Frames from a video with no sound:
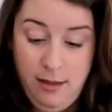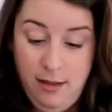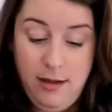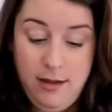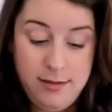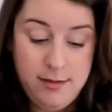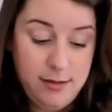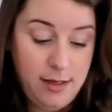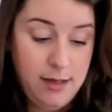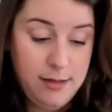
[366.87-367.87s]
This
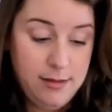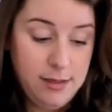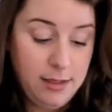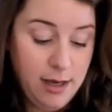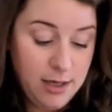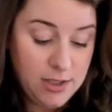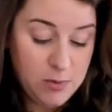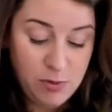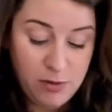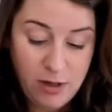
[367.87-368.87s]
is the
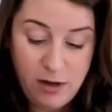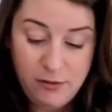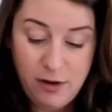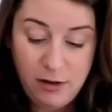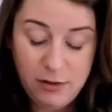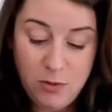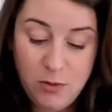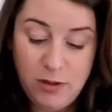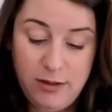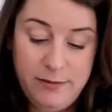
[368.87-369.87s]
gospel of our
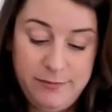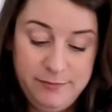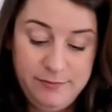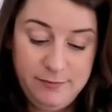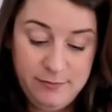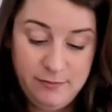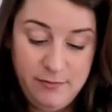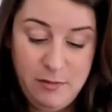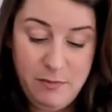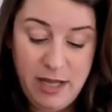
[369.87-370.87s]
Lord.
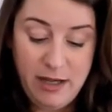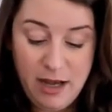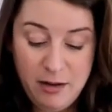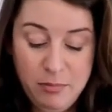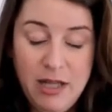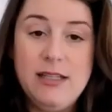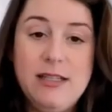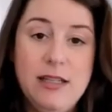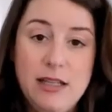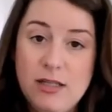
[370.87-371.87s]
And may God
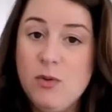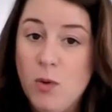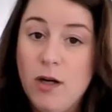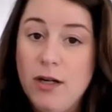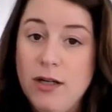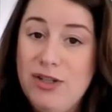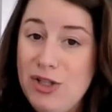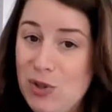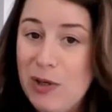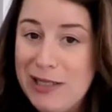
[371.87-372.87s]
bless this word
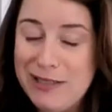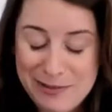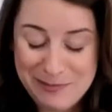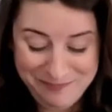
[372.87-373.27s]
to us.